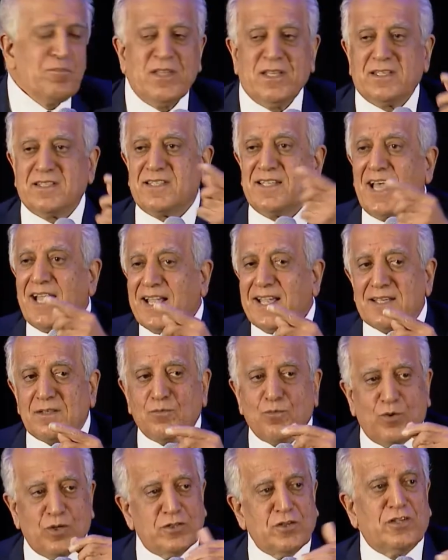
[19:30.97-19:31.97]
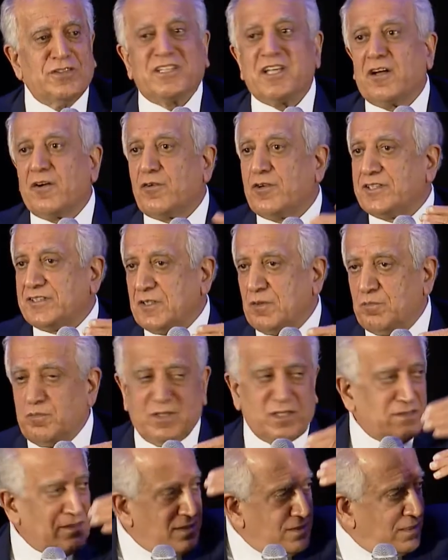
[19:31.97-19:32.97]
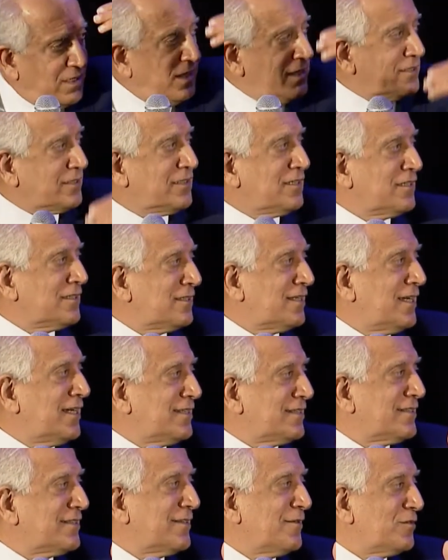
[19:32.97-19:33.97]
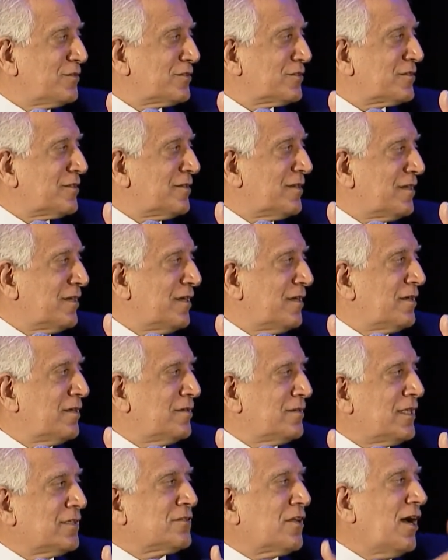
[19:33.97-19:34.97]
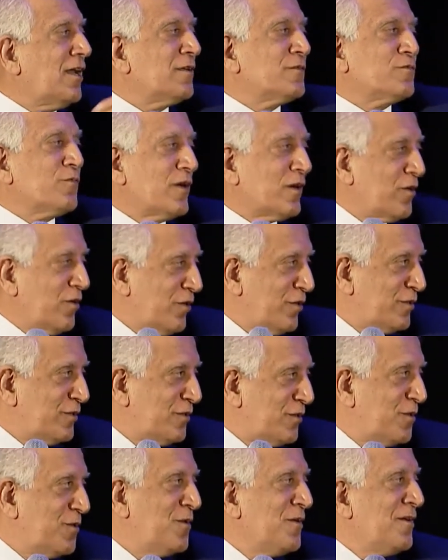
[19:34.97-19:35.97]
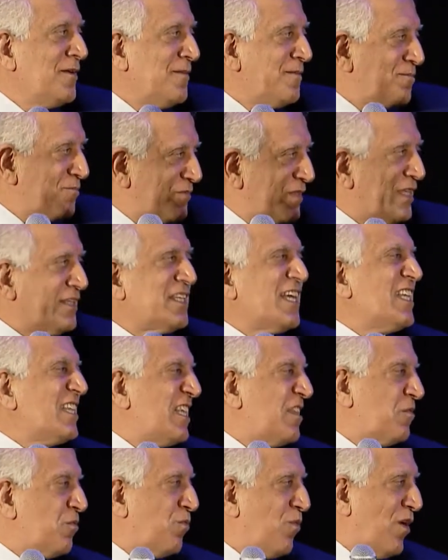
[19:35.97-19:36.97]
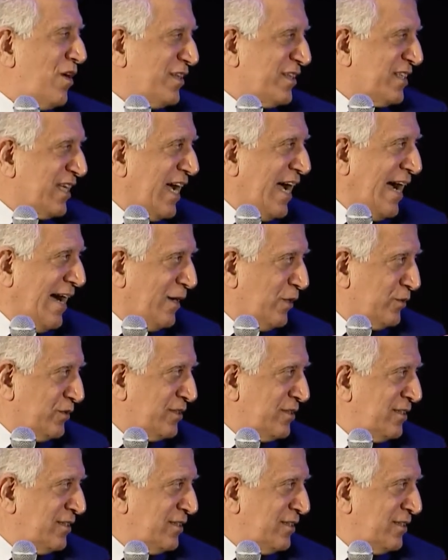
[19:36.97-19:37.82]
Second was on terrorism. There's a lot that the Talibs were going to do that they didn't want out.